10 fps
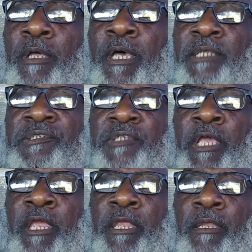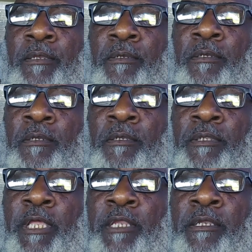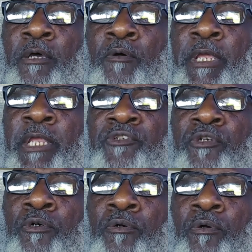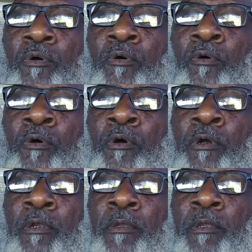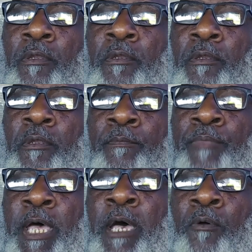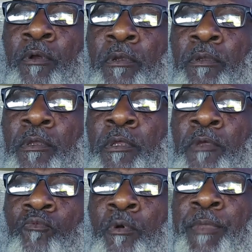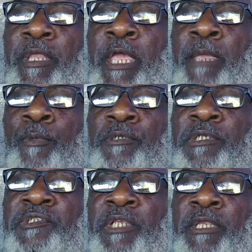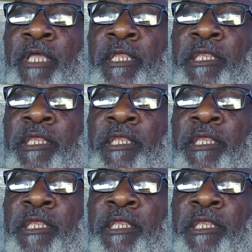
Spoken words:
I say that no angel or power will be able to see that